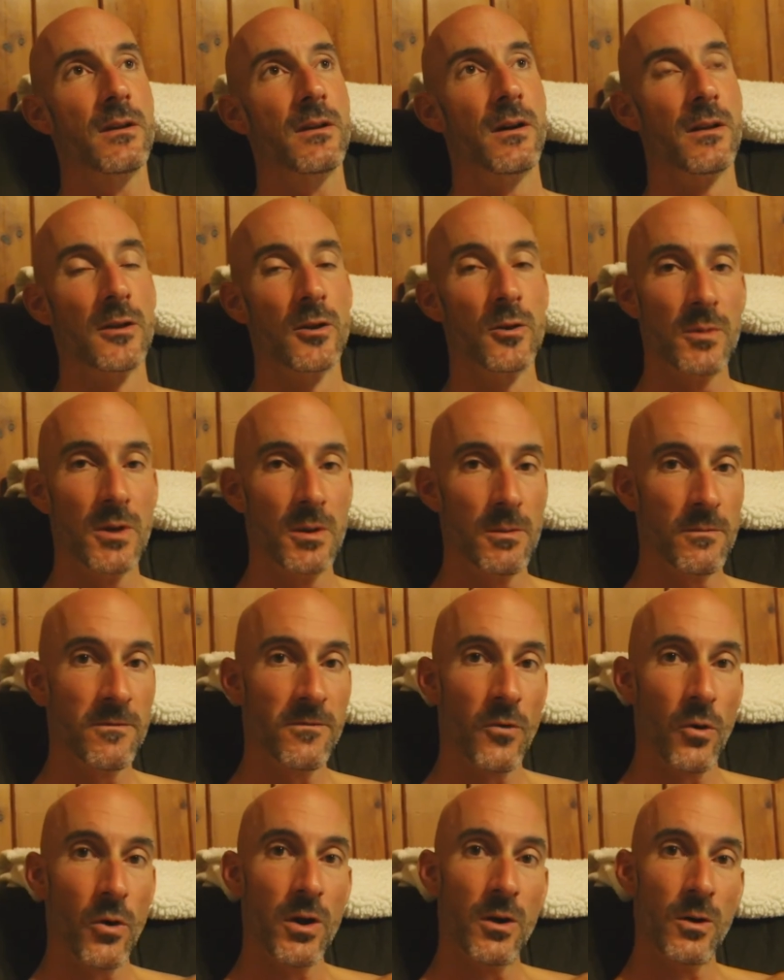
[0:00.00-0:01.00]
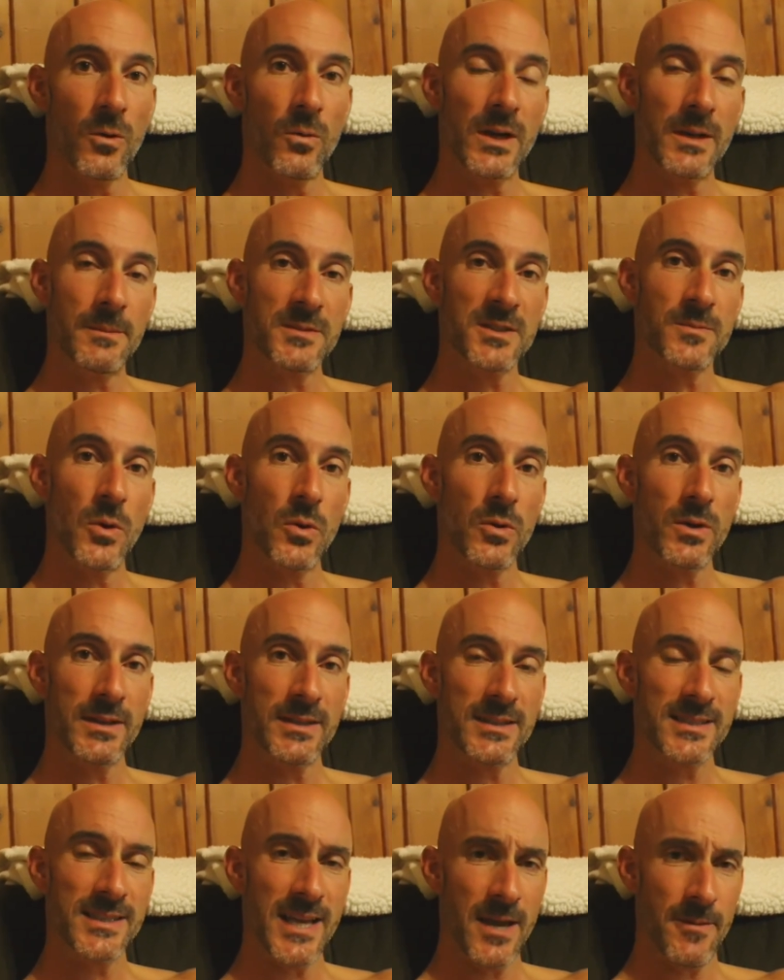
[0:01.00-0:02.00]
aluminum foil when I'm smoking
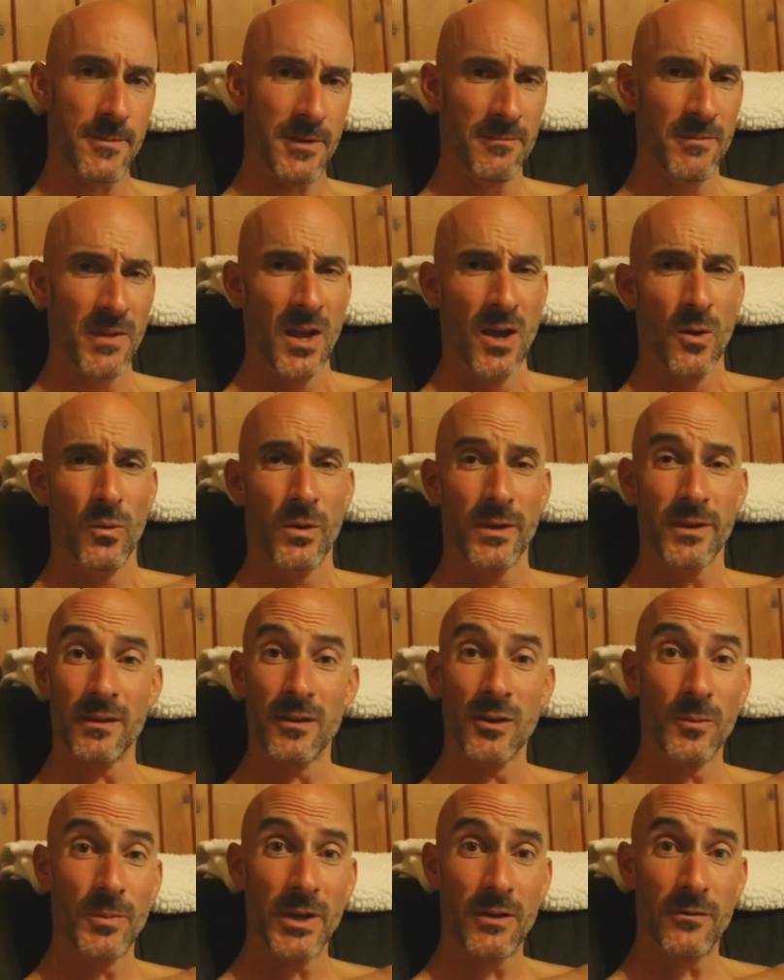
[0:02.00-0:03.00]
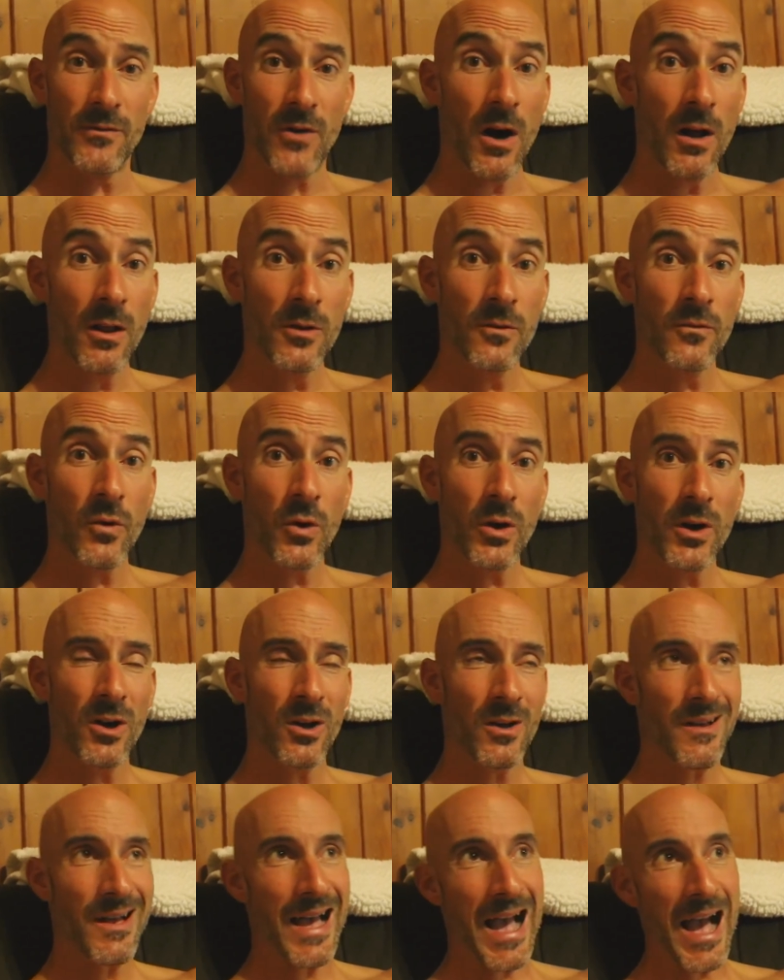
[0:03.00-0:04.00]
the salmon with a little bit of olive oil.